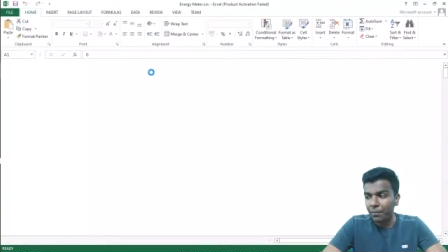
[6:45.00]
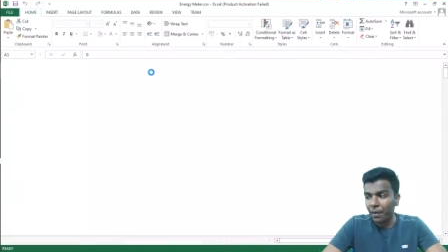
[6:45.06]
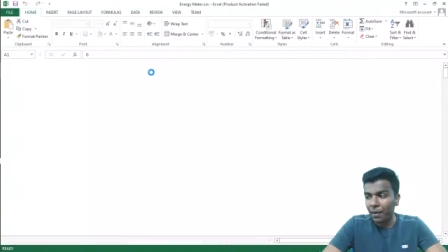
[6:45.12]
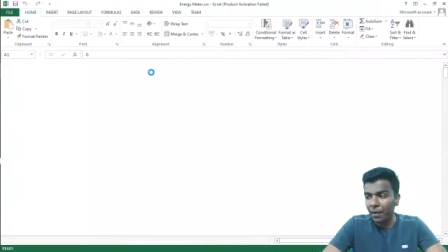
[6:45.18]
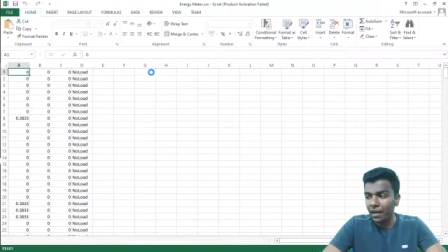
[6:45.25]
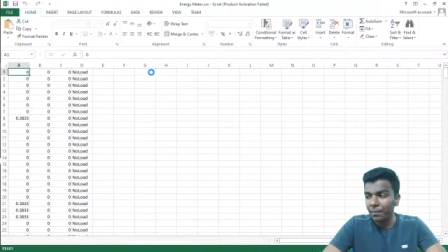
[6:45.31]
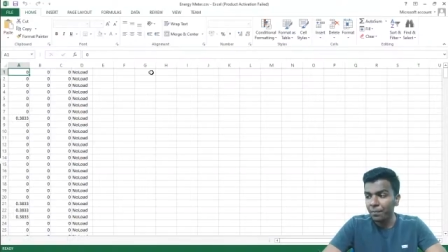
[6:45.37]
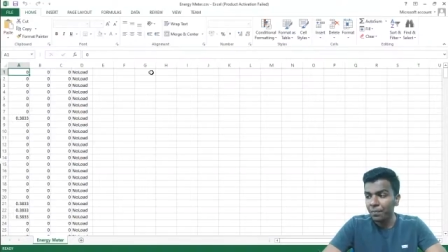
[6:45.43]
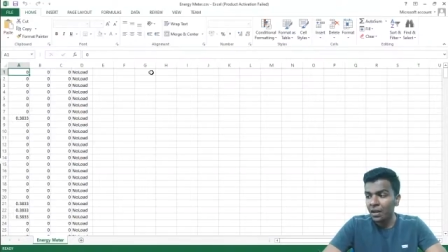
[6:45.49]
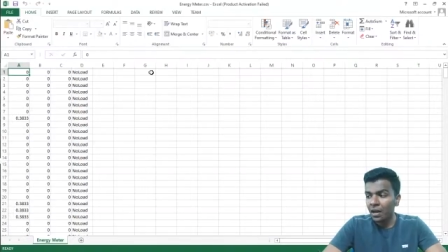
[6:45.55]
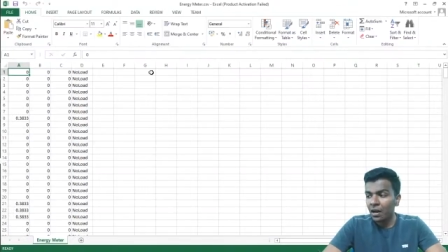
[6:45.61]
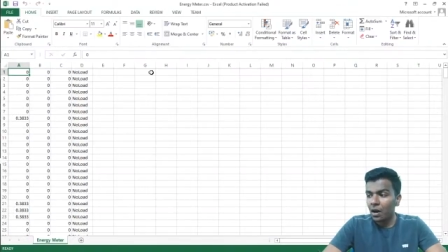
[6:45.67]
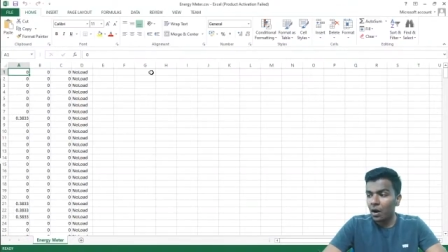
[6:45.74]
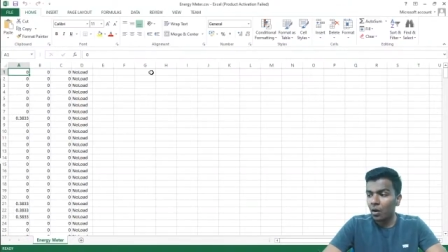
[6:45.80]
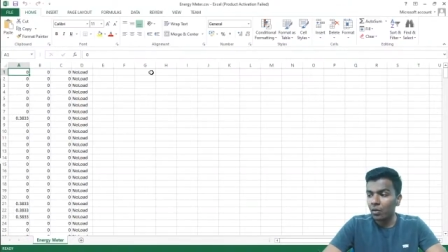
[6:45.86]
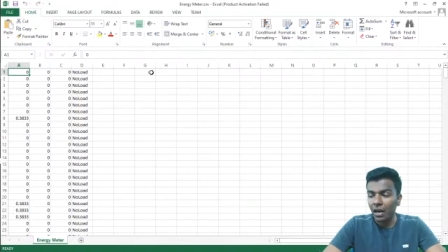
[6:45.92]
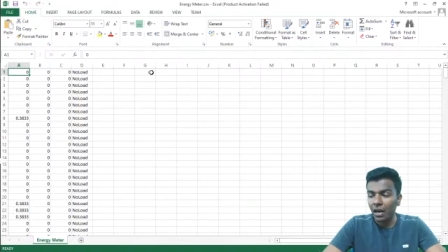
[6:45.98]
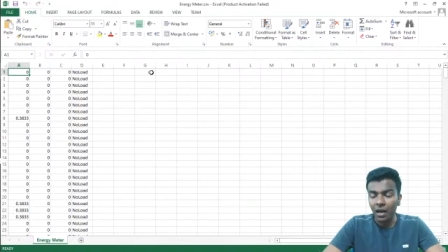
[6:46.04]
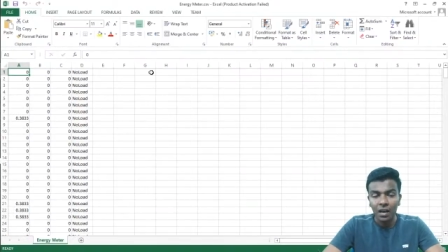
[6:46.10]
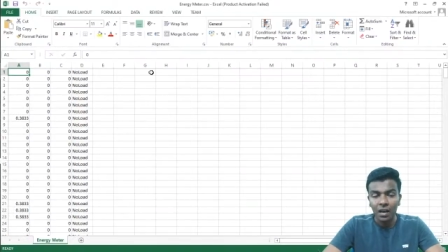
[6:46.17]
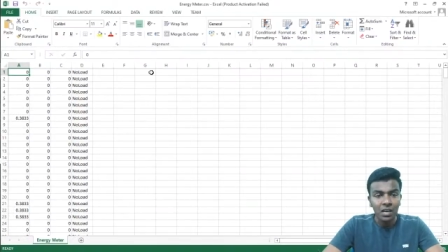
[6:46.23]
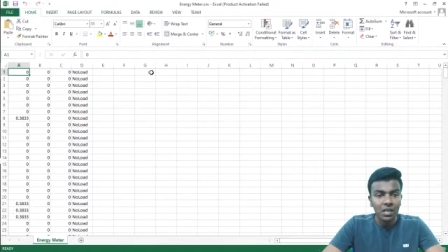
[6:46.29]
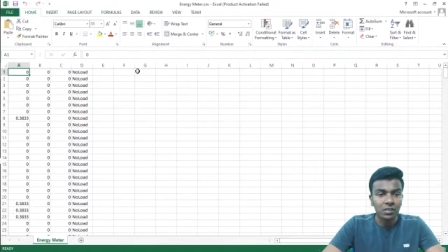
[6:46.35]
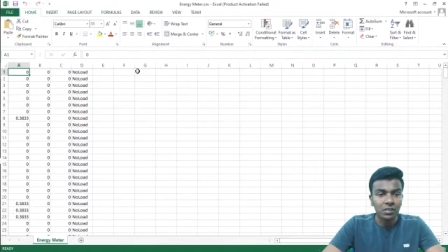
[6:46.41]
Pi.
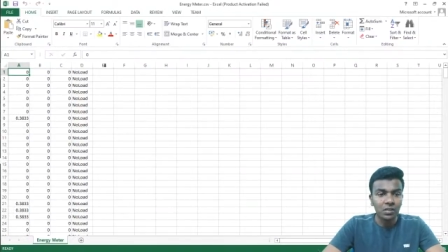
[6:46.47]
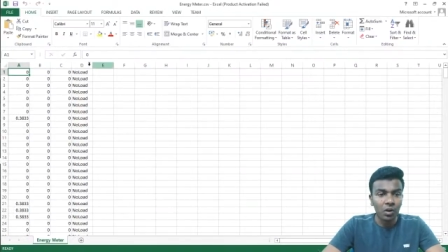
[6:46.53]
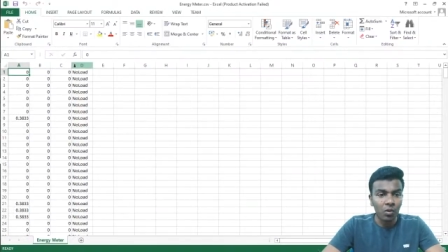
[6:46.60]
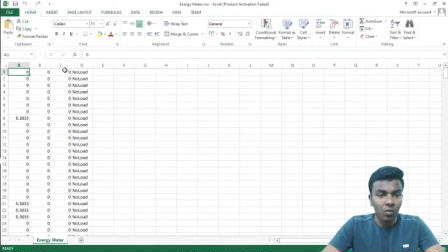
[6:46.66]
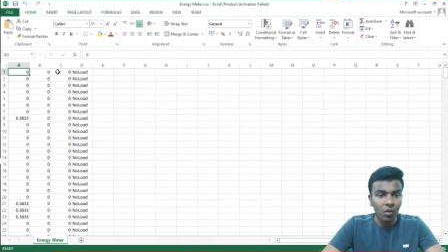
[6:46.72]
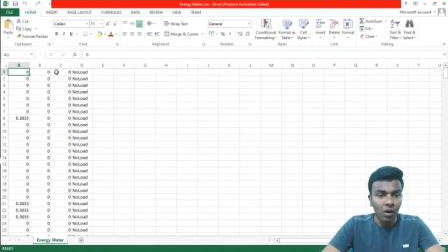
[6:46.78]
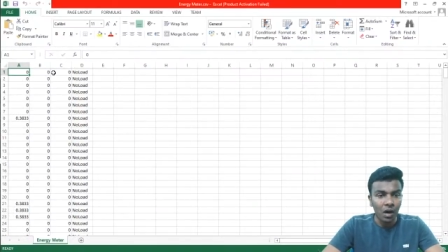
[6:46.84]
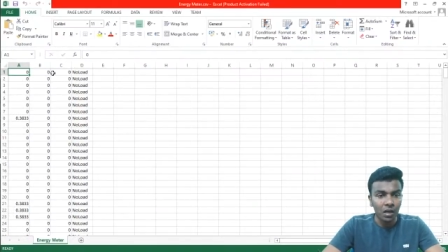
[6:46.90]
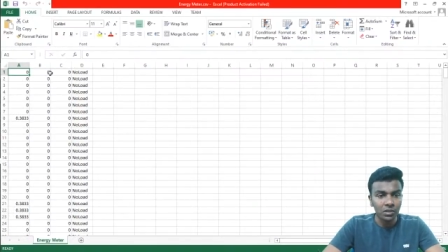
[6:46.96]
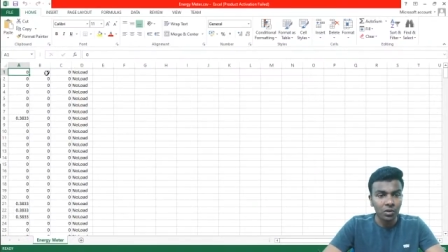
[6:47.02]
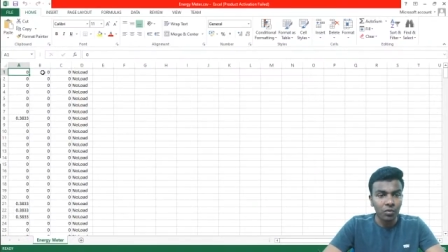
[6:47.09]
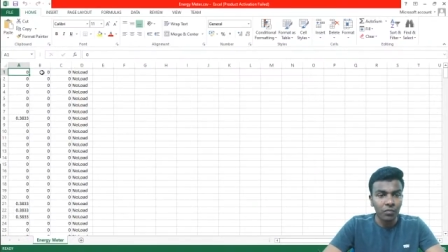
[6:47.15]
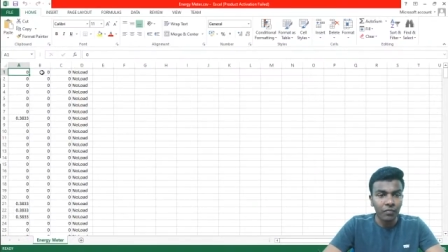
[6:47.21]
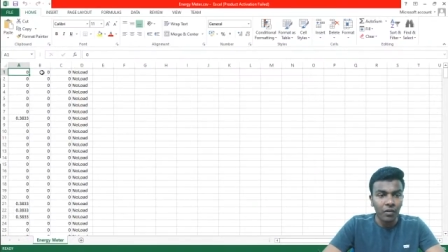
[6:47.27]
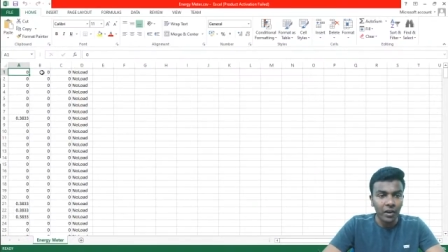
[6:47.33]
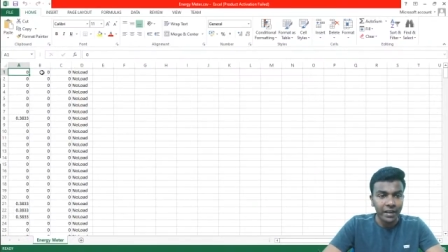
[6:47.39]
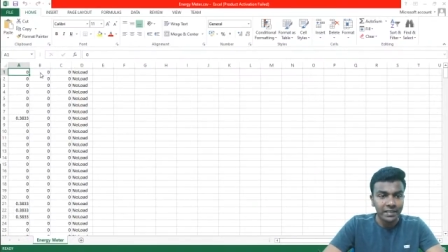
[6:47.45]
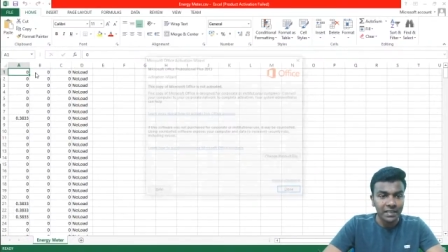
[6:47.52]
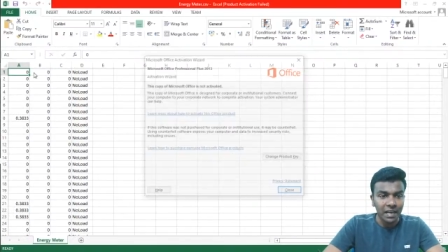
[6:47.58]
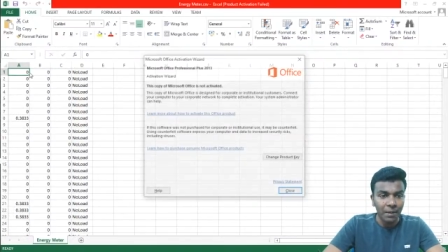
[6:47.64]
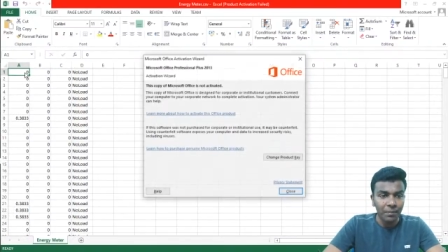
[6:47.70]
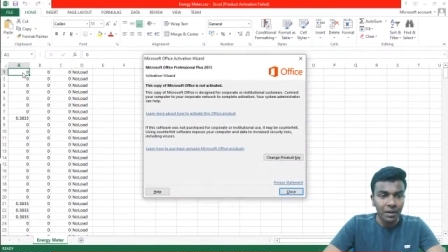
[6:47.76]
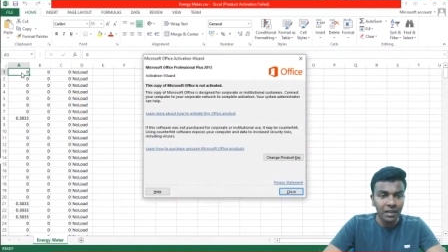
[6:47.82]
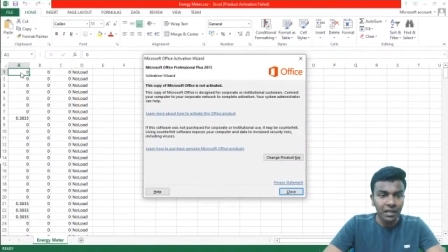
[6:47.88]
Okay, so so for
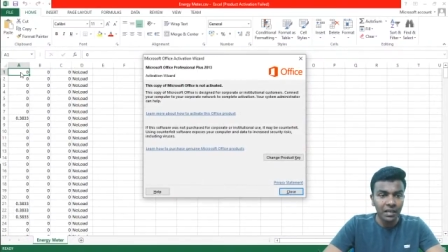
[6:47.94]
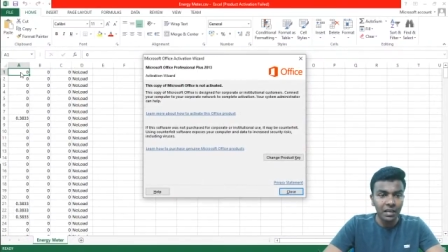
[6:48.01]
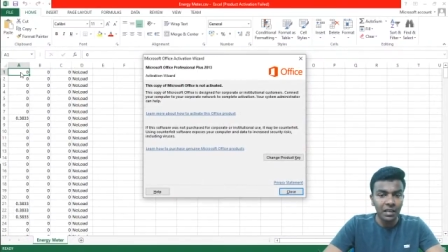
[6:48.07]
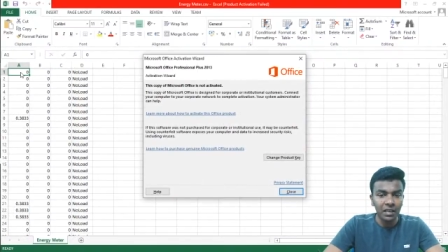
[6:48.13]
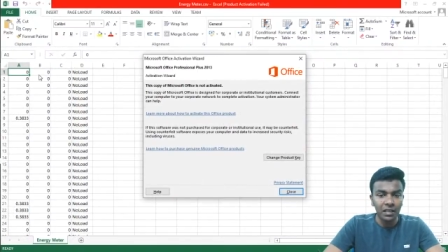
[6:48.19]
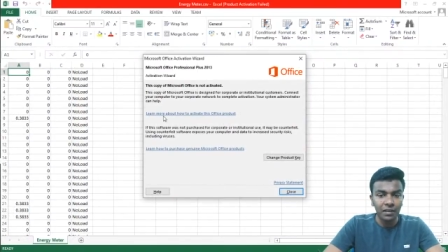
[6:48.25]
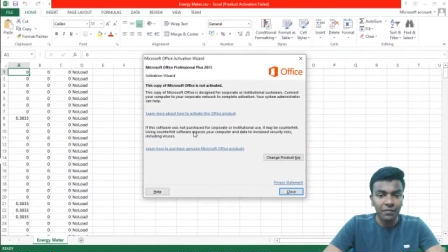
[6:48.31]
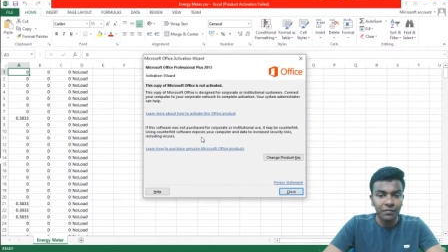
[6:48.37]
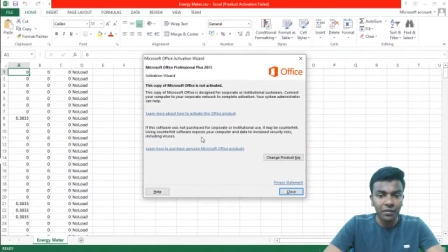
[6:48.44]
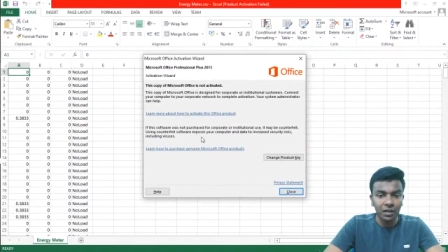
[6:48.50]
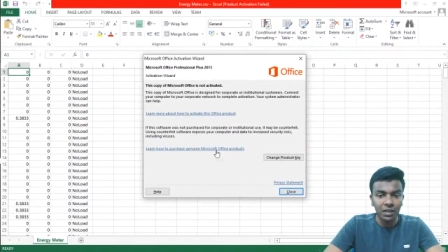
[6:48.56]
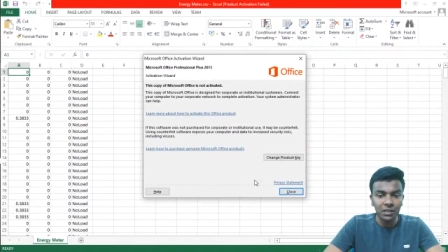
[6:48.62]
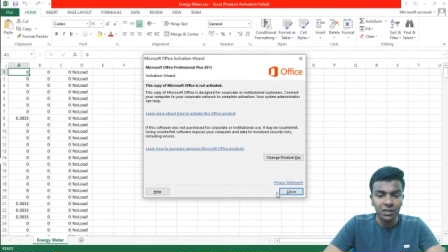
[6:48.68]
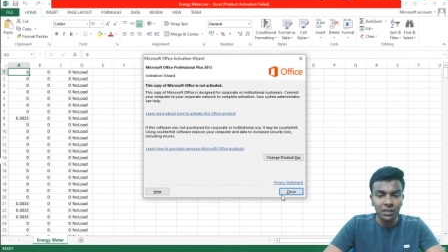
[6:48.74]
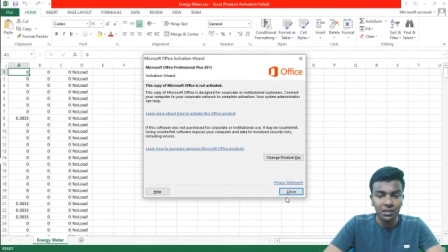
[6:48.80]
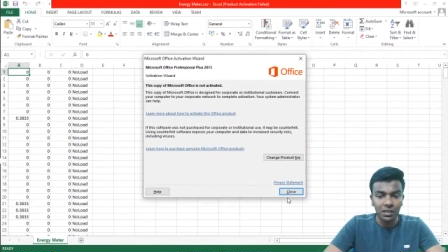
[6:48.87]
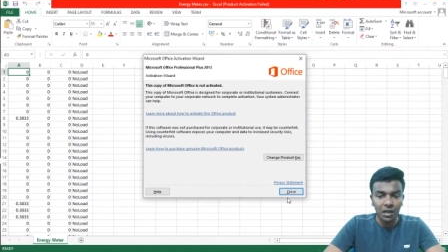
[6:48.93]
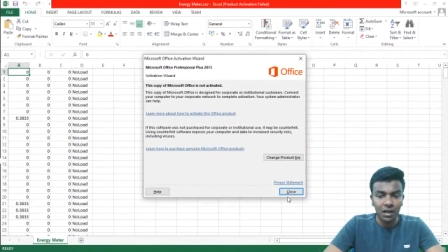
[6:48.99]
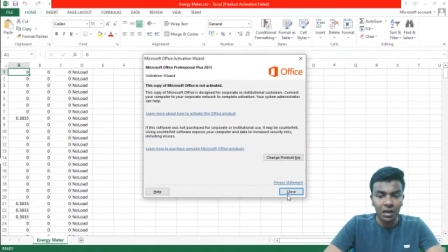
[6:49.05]
example, here the first